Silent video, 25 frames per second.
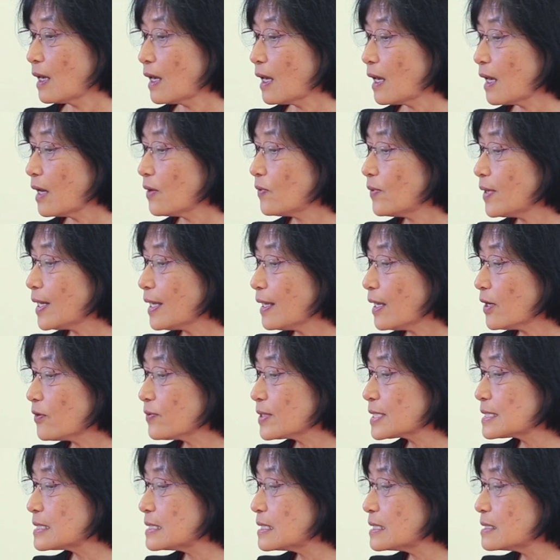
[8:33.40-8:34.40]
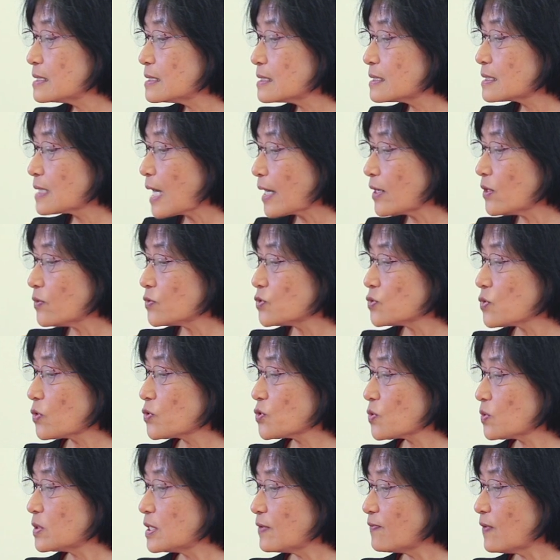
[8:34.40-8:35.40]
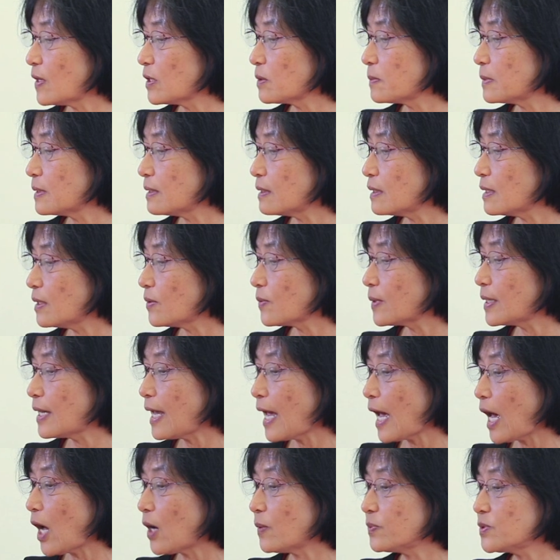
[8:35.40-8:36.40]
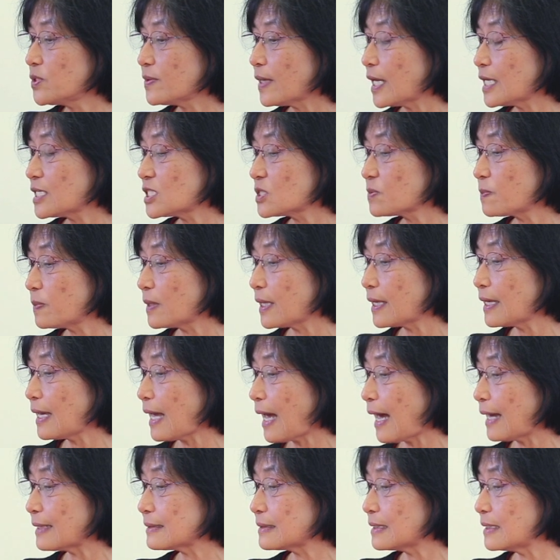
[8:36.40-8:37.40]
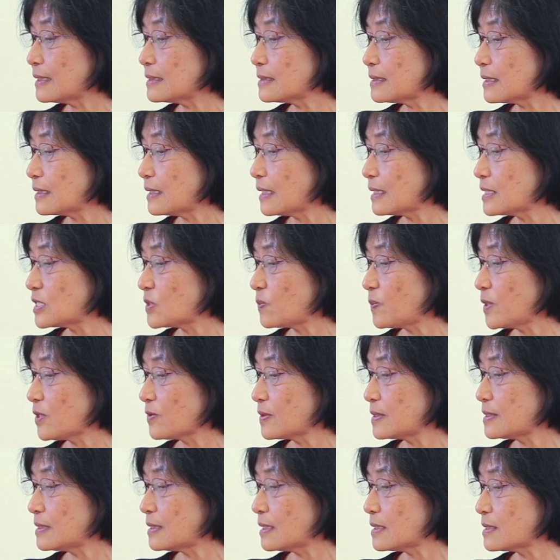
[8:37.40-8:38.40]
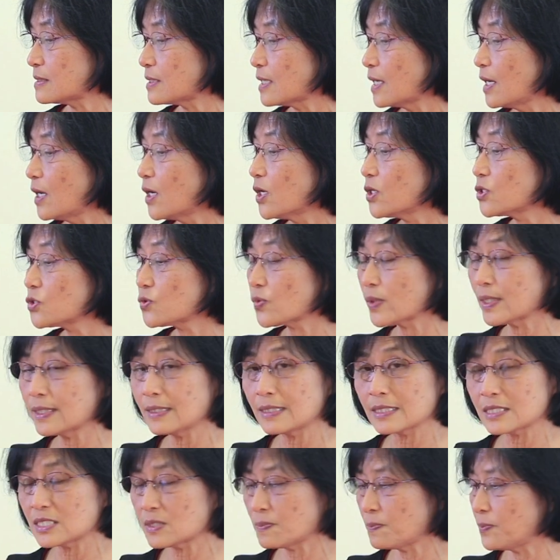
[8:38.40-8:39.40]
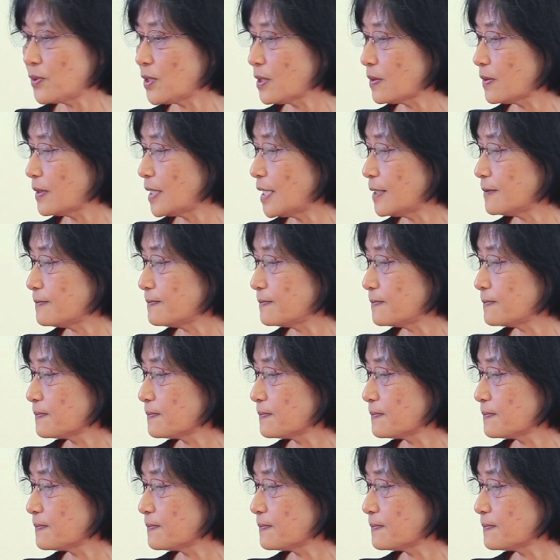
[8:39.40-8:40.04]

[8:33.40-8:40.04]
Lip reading: Erik Erikson's psychosocial development theory helped to explain adolescent experiences during this period.